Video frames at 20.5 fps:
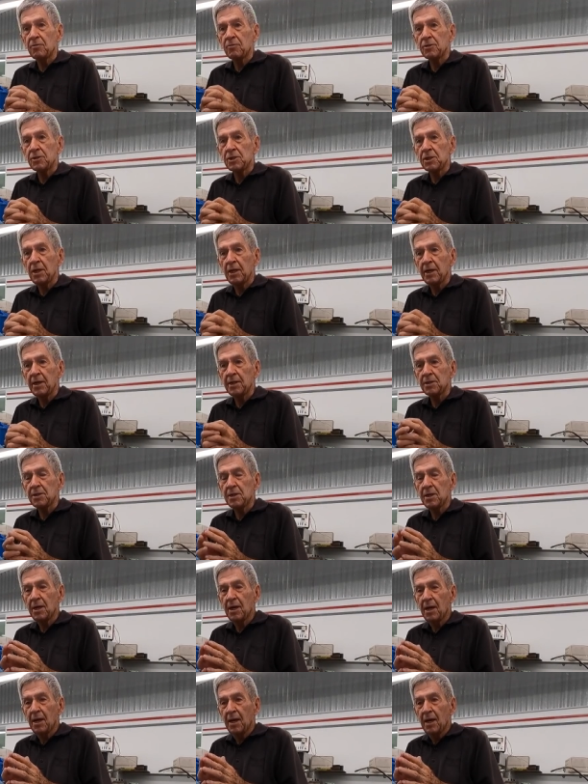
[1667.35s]
on
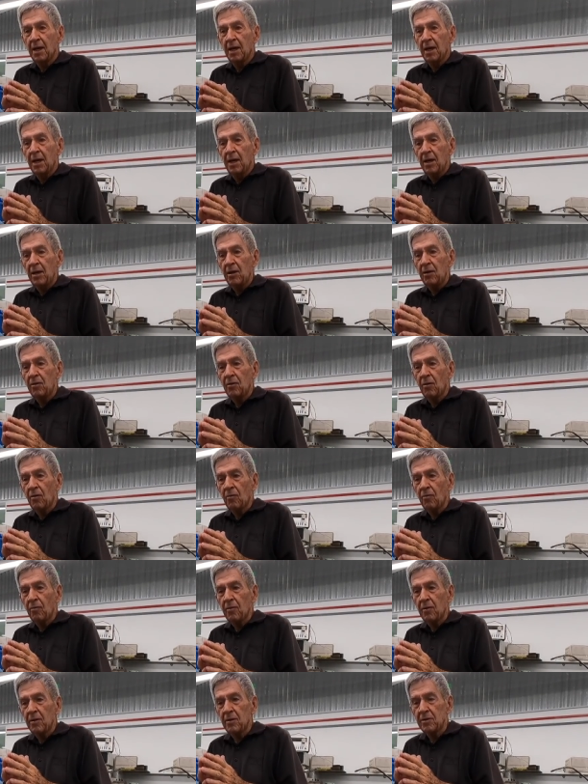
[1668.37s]
slicks, you know
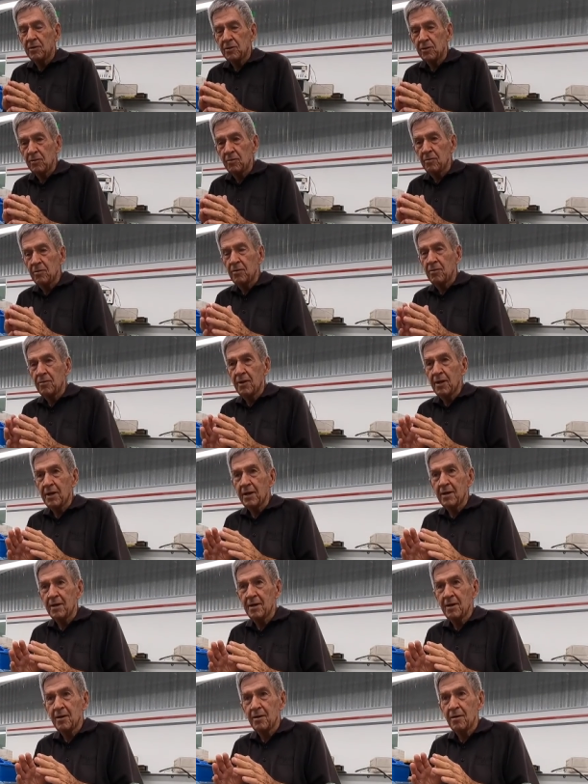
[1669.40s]
you, you
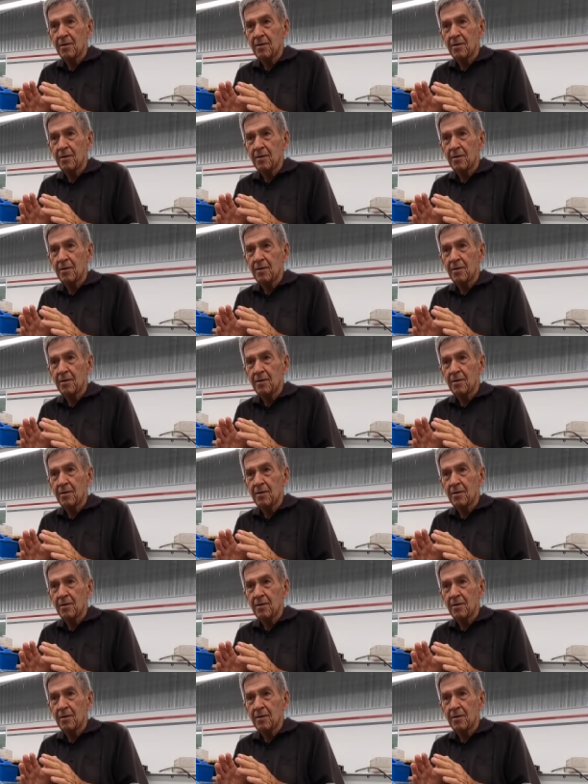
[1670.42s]
think,